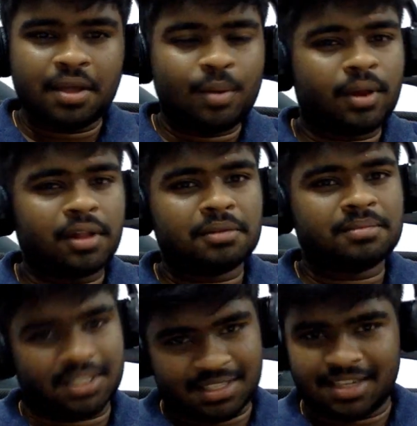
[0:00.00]
Well,
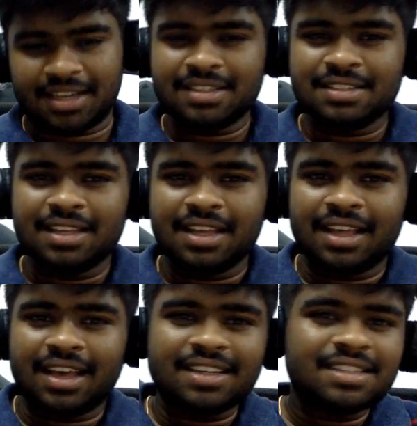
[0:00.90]
yes, it does.
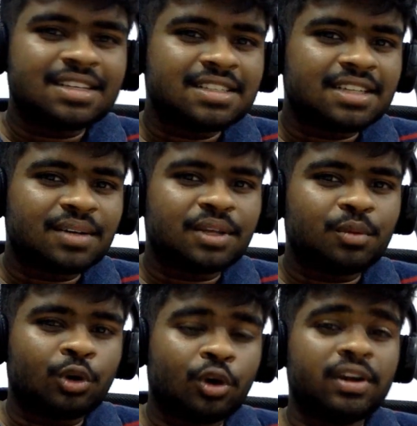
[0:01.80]
And it turns out that
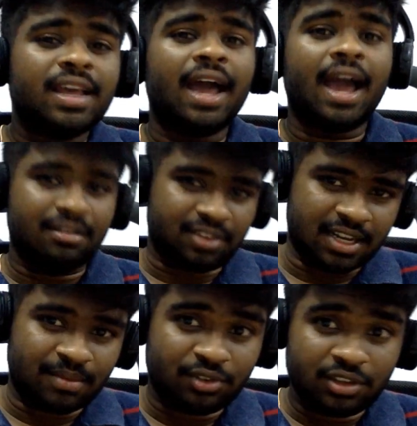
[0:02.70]
we already have a
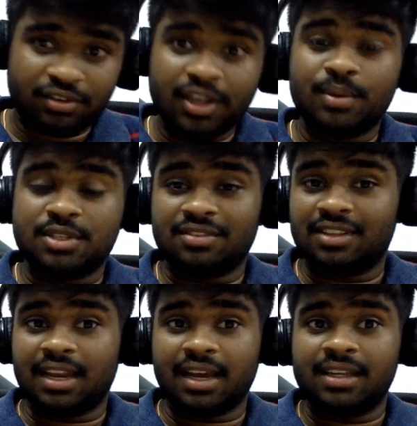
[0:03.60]
name for the frequency of the
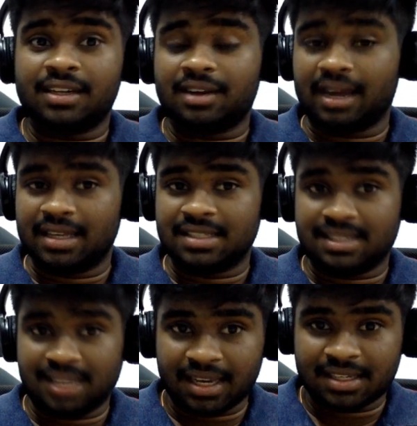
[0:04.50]
light that our eyes
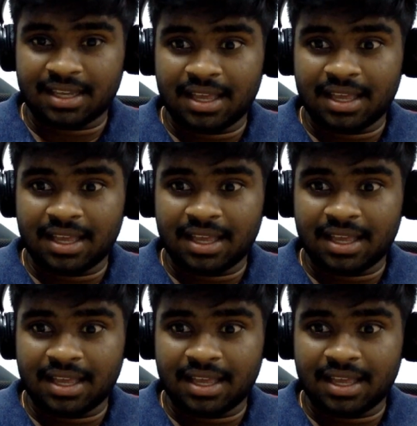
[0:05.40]
detect.